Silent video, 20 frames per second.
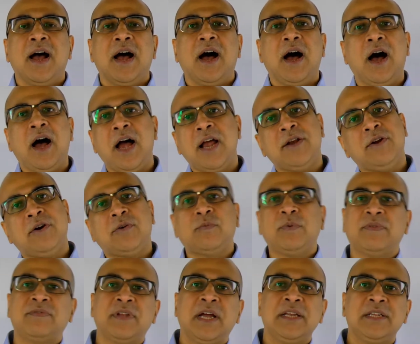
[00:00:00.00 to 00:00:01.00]
hi, look,
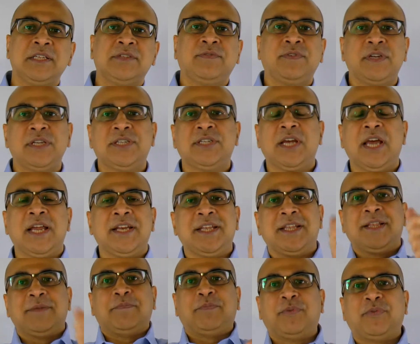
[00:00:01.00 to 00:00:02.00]
we've done this feature, and
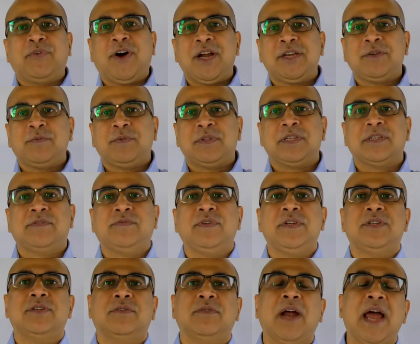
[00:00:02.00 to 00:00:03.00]
they provide you with this
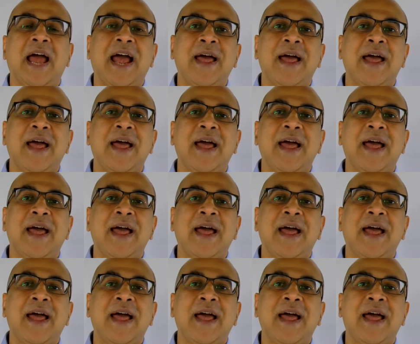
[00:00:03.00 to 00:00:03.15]
feature, right?